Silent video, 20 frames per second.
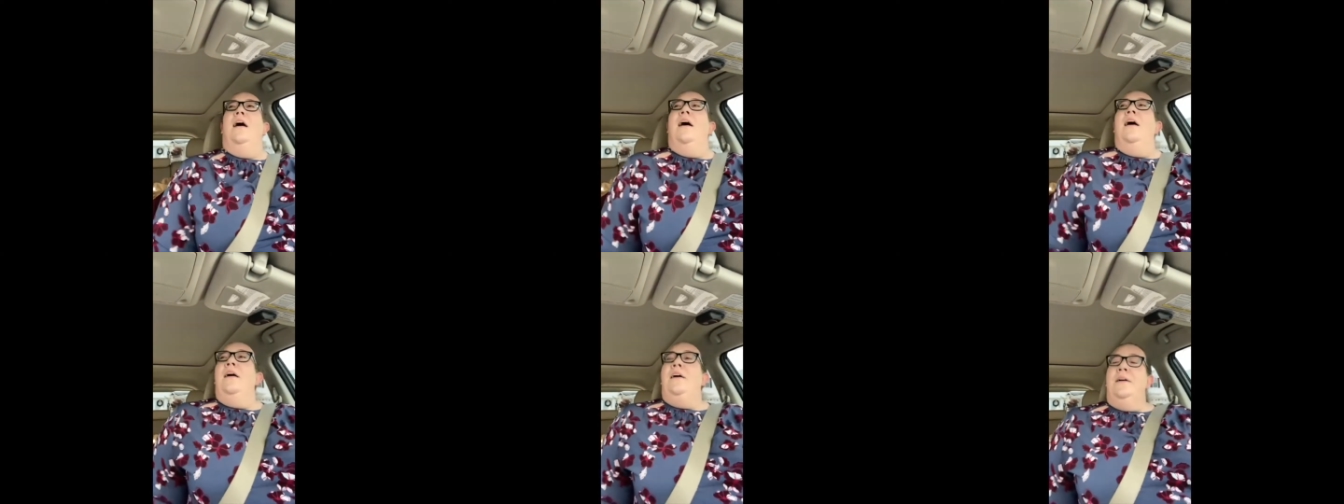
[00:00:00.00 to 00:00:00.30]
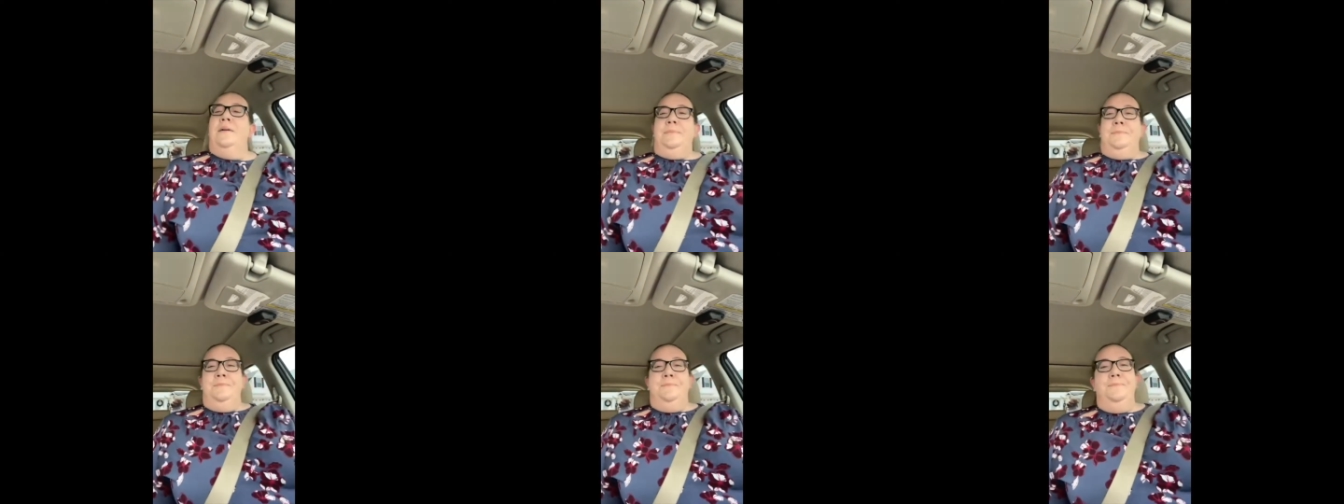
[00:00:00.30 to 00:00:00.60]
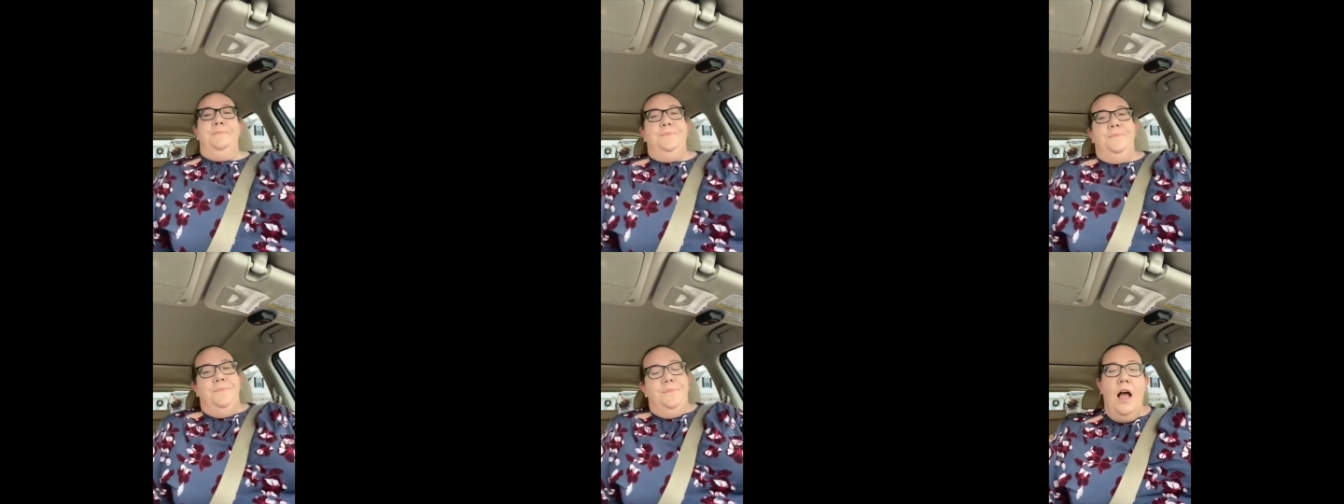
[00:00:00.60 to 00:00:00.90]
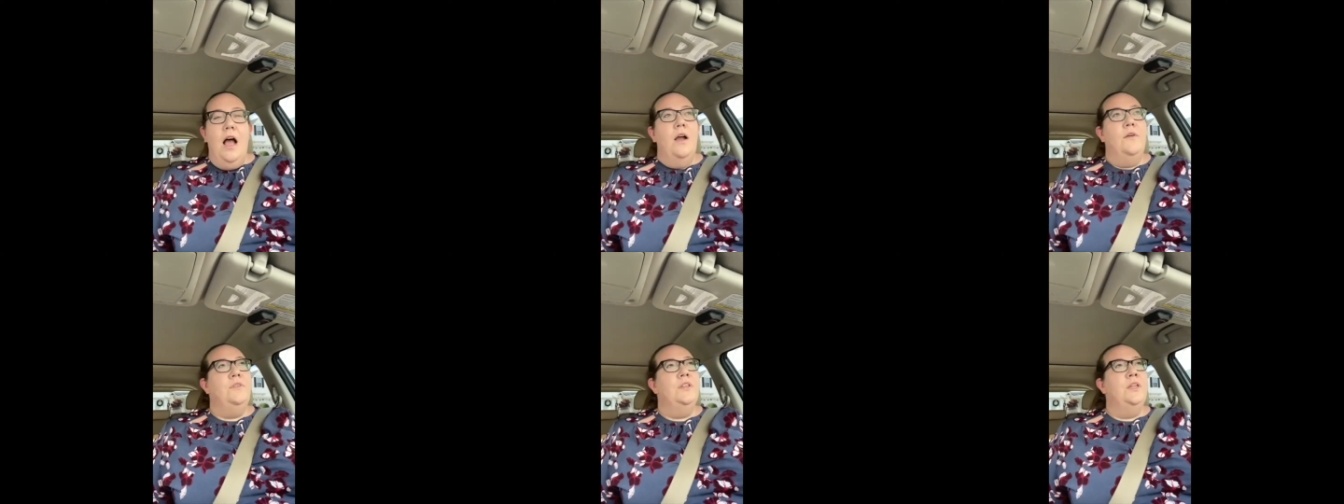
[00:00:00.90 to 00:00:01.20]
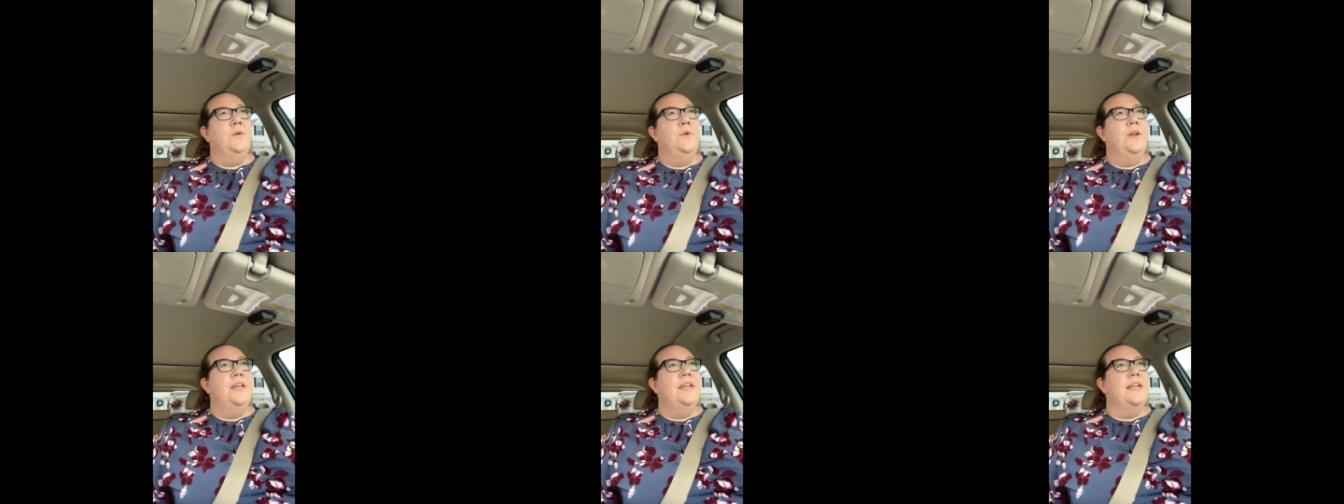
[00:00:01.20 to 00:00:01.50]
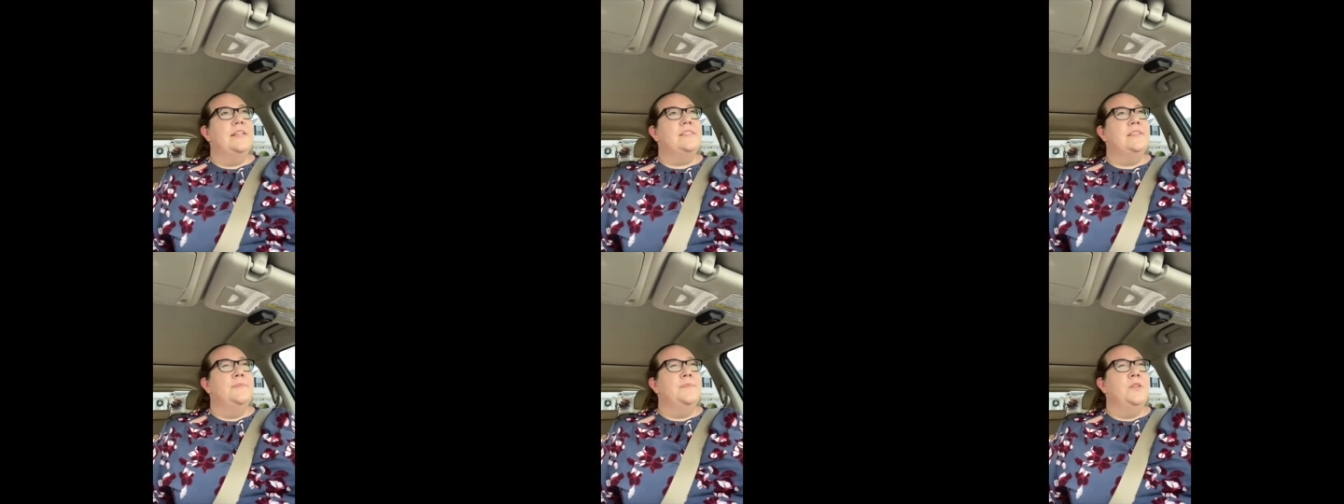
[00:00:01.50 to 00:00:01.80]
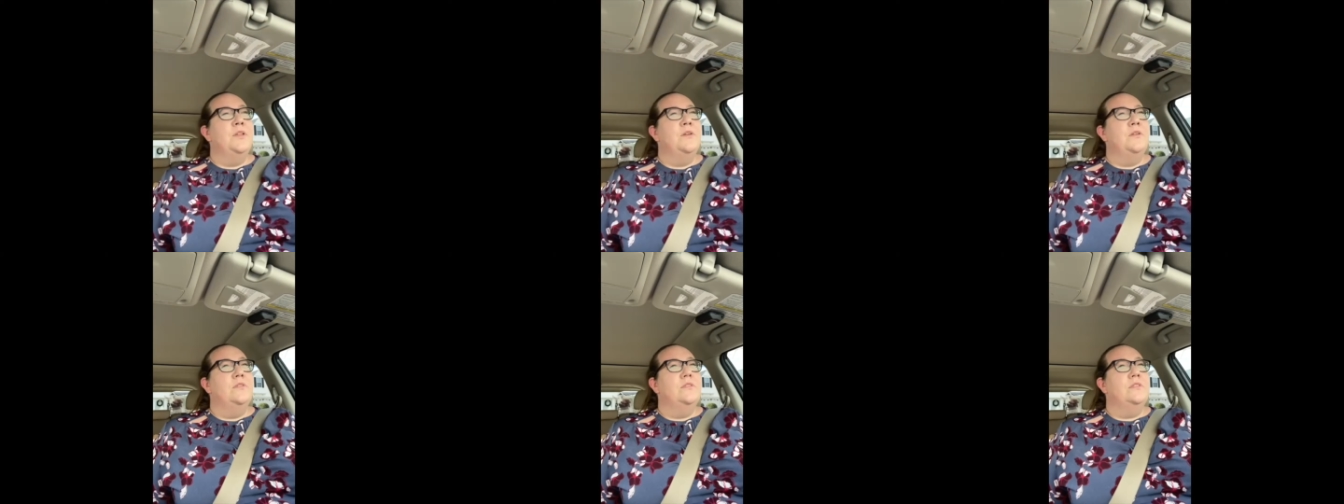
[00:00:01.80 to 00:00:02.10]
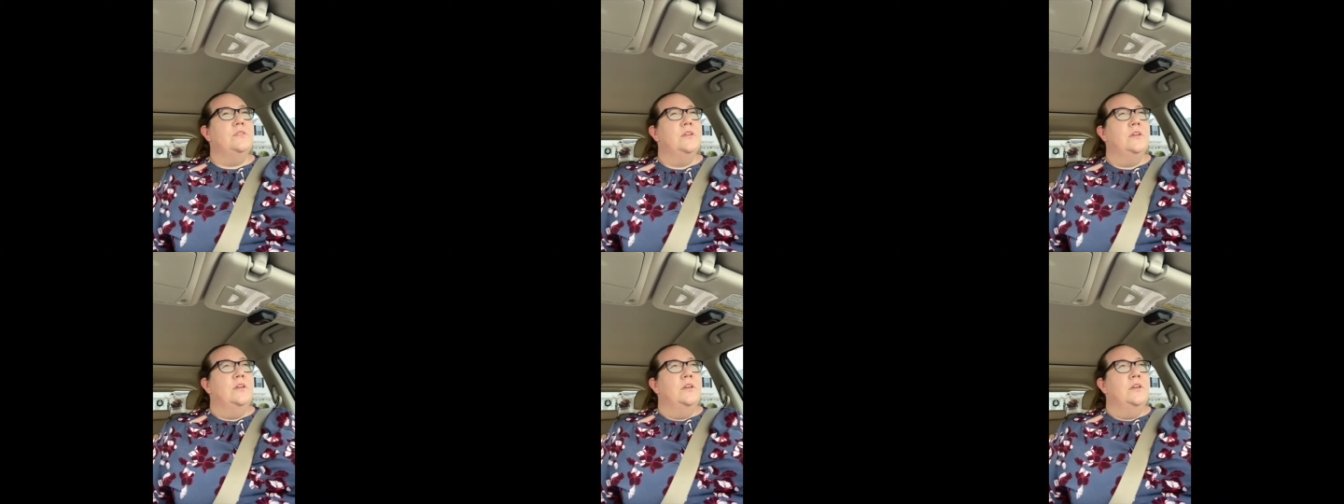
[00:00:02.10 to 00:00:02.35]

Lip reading: I really want to get some of those